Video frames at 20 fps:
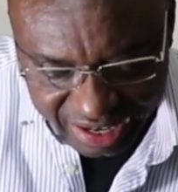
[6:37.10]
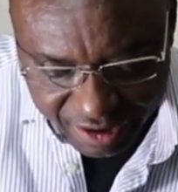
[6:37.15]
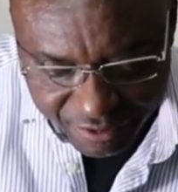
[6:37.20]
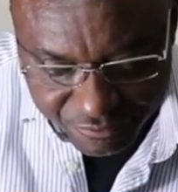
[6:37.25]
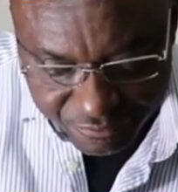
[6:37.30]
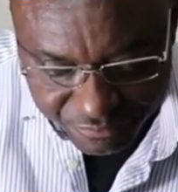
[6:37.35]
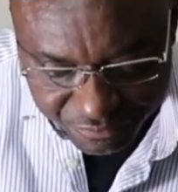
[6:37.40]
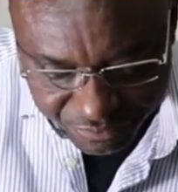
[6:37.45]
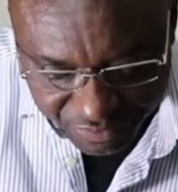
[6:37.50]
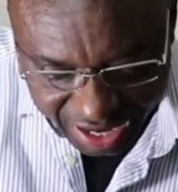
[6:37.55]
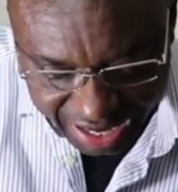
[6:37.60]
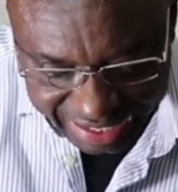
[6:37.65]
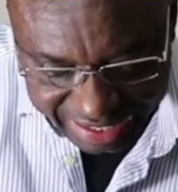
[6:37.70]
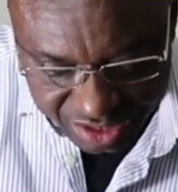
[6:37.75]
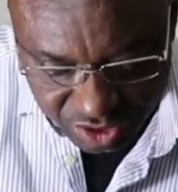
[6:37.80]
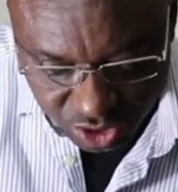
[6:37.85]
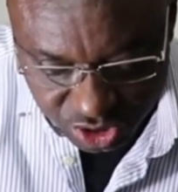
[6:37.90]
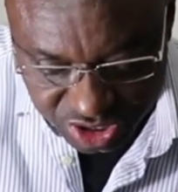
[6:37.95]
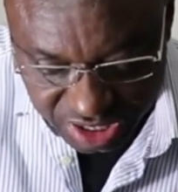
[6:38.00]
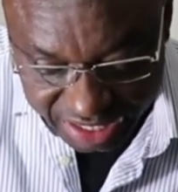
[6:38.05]
a
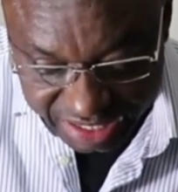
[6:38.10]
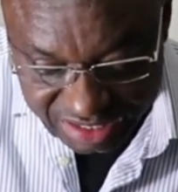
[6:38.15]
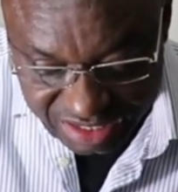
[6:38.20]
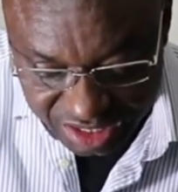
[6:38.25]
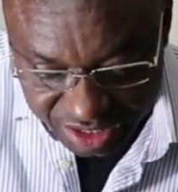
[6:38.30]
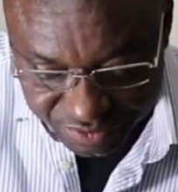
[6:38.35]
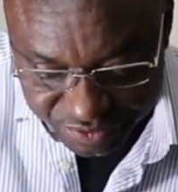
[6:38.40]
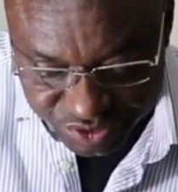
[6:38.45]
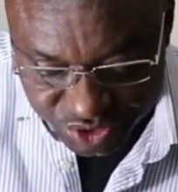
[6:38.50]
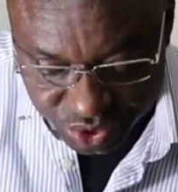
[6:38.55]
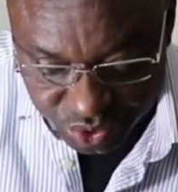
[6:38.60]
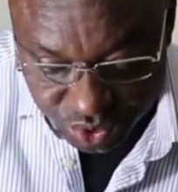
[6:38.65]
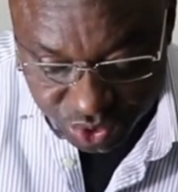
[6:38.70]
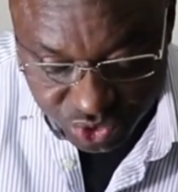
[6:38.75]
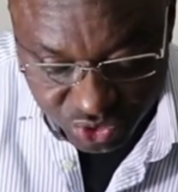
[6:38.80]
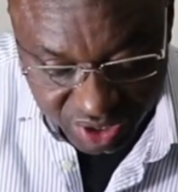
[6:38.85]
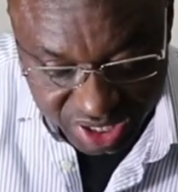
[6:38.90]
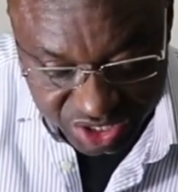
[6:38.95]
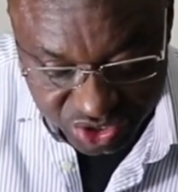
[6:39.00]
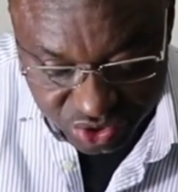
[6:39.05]
valid alternative
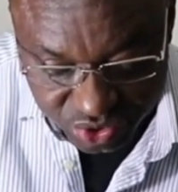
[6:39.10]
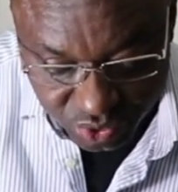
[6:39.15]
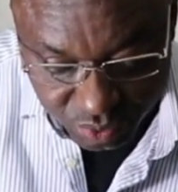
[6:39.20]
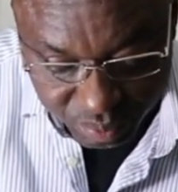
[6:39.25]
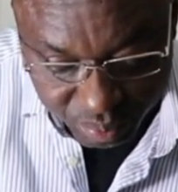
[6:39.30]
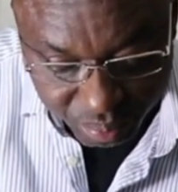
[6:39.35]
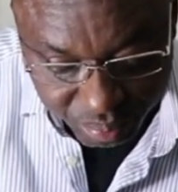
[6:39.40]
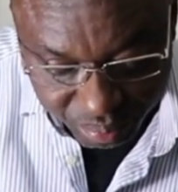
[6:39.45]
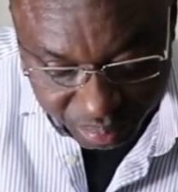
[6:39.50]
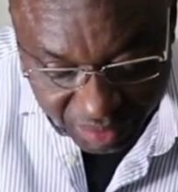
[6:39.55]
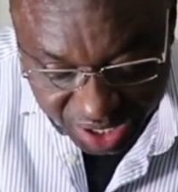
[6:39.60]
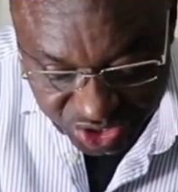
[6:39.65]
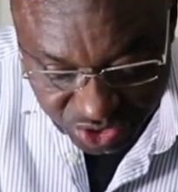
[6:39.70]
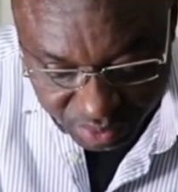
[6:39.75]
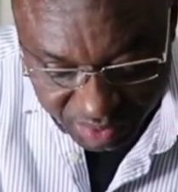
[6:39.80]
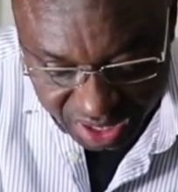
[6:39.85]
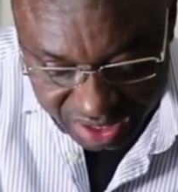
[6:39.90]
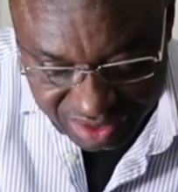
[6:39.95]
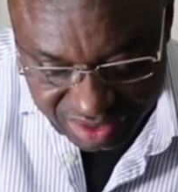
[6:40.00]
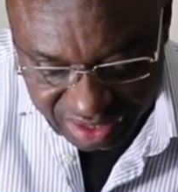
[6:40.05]
to traditional
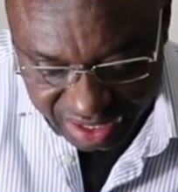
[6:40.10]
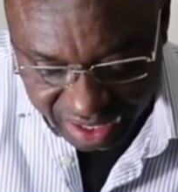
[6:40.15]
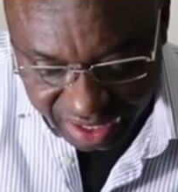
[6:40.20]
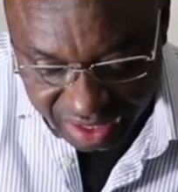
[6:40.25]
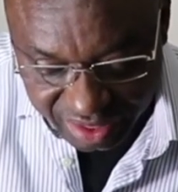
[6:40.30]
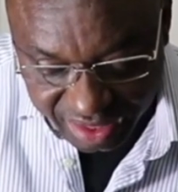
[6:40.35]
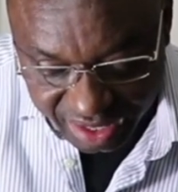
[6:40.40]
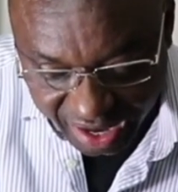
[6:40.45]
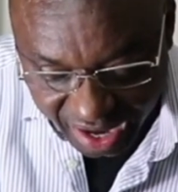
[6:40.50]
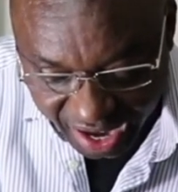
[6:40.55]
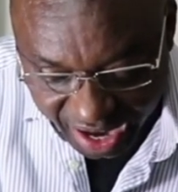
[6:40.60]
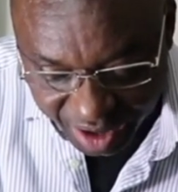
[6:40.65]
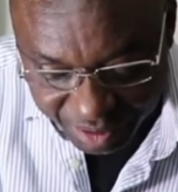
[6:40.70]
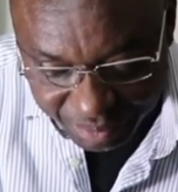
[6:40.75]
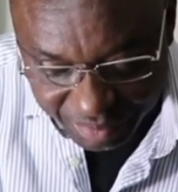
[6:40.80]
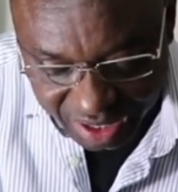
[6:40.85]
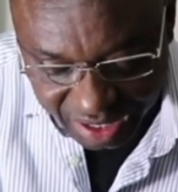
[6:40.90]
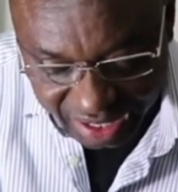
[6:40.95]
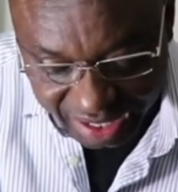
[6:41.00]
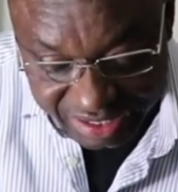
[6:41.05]
measurement at the
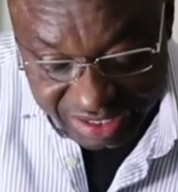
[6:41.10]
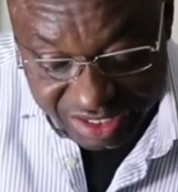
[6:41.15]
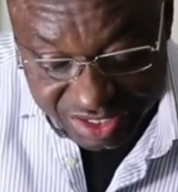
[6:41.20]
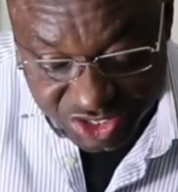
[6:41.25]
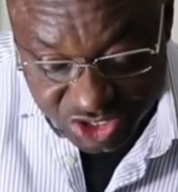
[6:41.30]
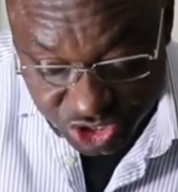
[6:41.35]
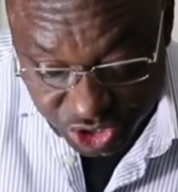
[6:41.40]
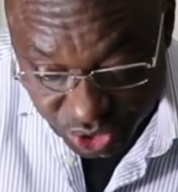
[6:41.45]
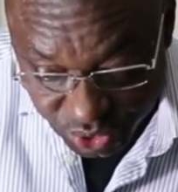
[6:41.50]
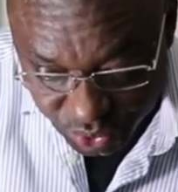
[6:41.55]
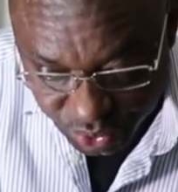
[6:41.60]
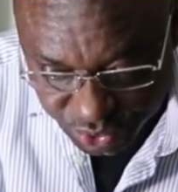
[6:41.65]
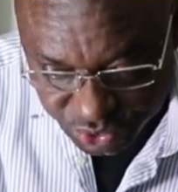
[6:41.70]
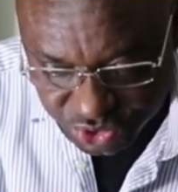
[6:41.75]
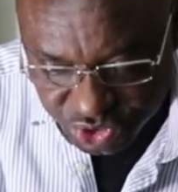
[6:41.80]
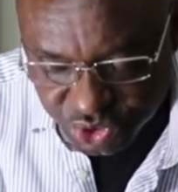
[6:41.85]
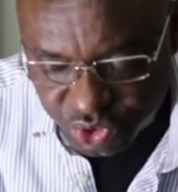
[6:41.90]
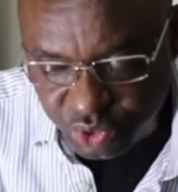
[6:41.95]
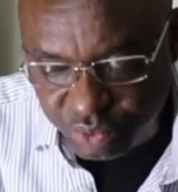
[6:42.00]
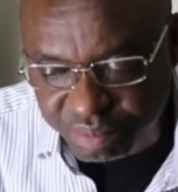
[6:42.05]
arm and its
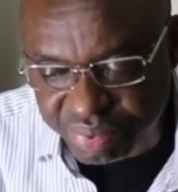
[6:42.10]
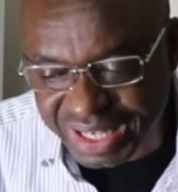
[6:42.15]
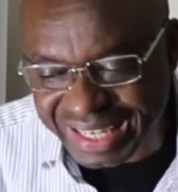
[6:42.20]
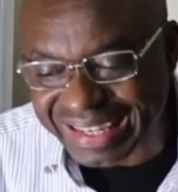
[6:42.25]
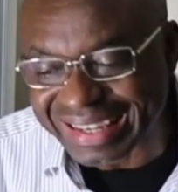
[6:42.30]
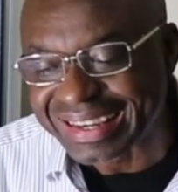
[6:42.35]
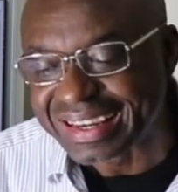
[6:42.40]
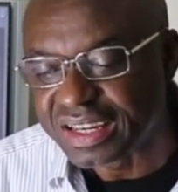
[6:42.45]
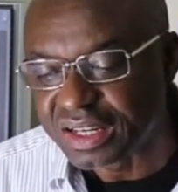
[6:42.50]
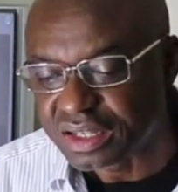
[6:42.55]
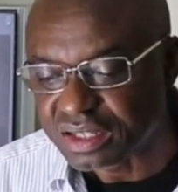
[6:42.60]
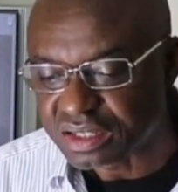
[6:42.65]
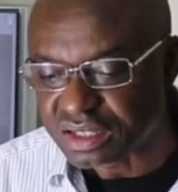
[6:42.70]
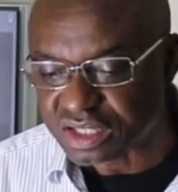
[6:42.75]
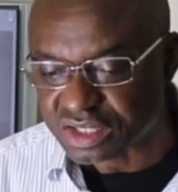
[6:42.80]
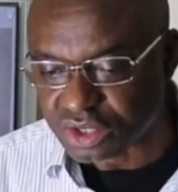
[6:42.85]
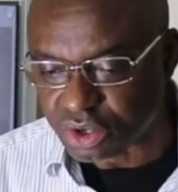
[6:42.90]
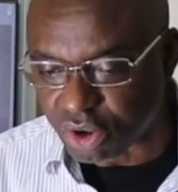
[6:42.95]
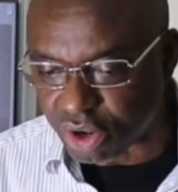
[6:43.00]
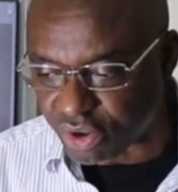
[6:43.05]
use should be
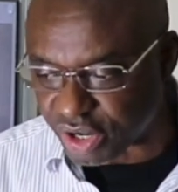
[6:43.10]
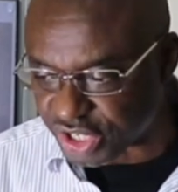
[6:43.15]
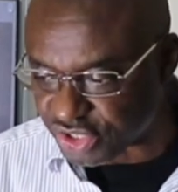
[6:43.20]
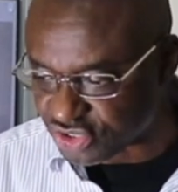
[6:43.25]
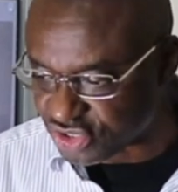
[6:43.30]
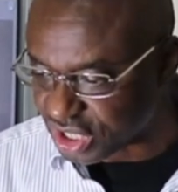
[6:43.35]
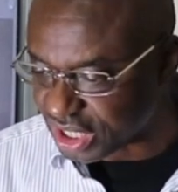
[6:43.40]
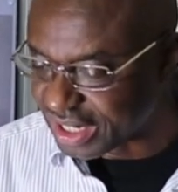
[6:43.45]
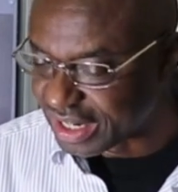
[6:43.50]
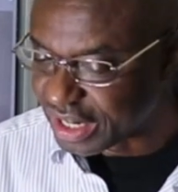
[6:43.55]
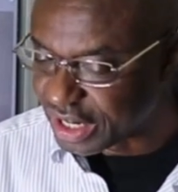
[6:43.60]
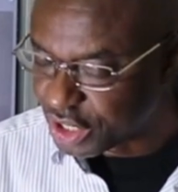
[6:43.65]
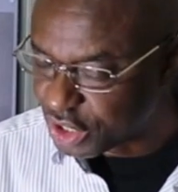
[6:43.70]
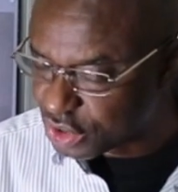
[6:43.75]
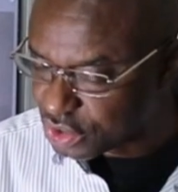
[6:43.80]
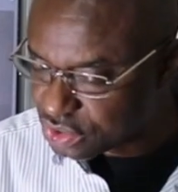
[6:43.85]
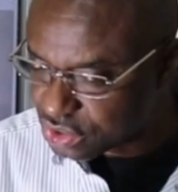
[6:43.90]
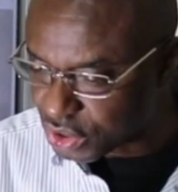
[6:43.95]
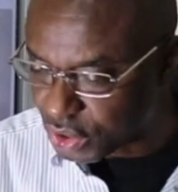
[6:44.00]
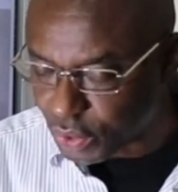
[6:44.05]
discouraged.
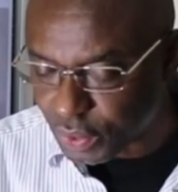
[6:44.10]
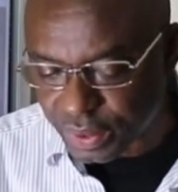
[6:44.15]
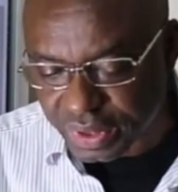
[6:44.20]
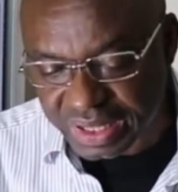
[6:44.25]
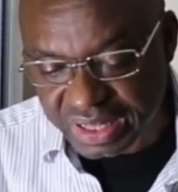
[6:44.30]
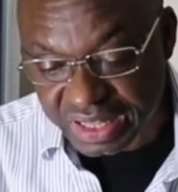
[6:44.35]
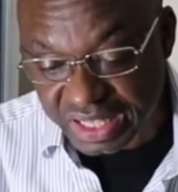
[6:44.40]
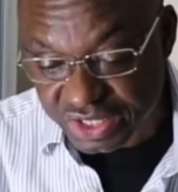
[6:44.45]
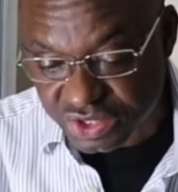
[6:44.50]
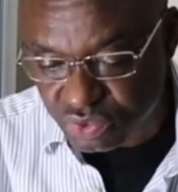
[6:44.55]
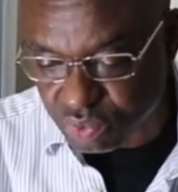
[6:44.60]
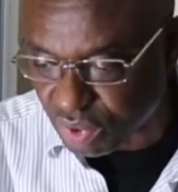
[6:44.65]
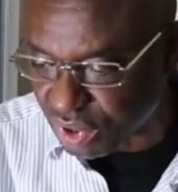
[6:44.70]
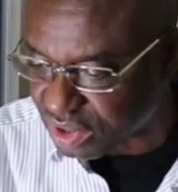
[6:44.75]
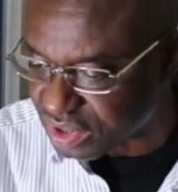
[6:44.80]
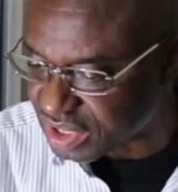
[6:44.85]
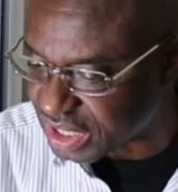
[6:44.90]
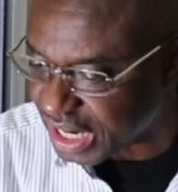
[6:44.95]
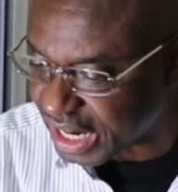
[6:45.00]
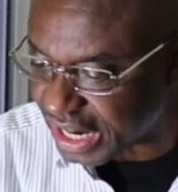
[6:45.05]
So this
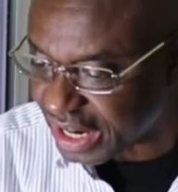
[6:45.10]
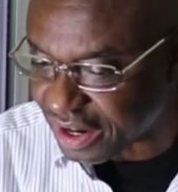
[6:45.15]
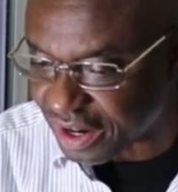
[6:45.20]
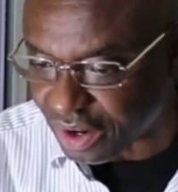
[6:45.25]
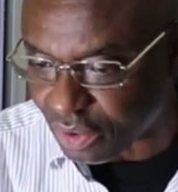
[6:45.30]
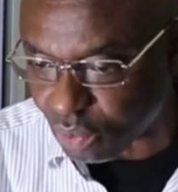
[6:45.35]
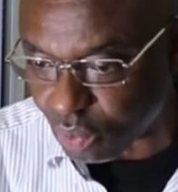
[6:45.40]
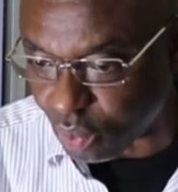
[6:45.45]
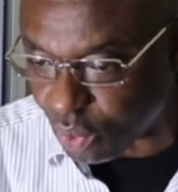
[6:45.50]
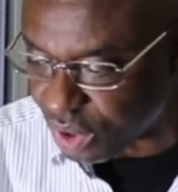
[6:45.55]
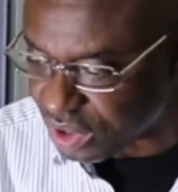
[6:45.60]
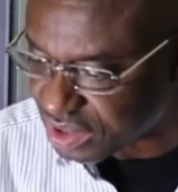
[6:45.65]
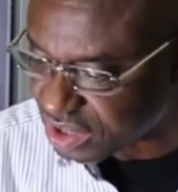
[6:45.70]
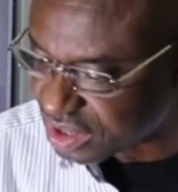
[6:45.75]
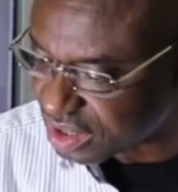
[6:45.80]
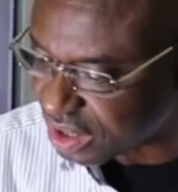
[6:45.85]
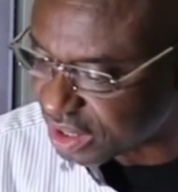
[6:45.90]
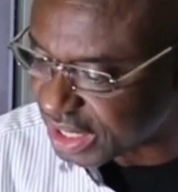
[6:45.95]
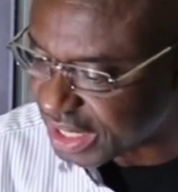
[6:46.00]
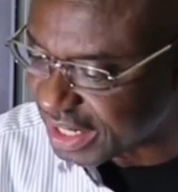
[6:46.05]
was uh, one
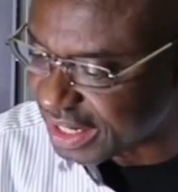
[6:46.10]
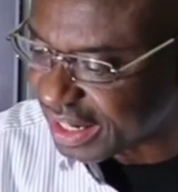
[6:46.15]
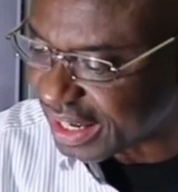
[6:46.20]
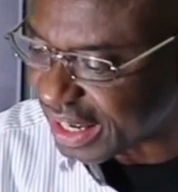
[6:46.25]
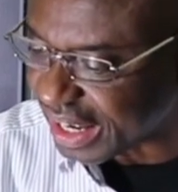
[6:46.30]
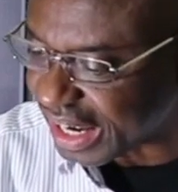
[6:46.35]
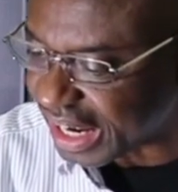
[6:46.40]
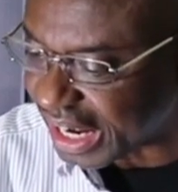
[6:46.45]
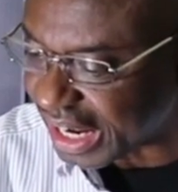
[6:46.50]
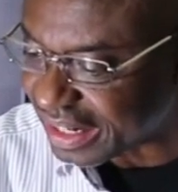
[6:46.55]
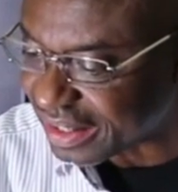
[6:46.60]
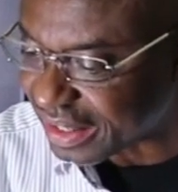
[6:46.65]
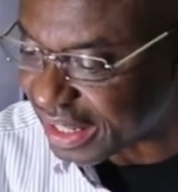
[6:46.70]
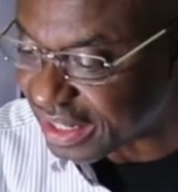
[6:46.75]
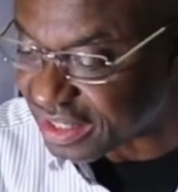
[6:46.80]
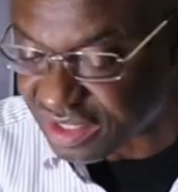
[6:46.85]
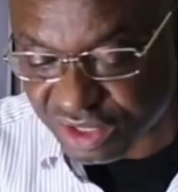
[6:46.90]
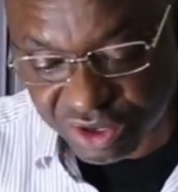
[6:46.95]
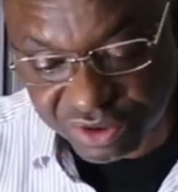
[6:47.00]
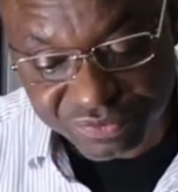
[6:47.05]
study uh,
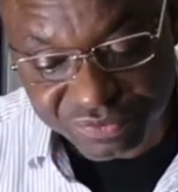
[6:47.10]
that is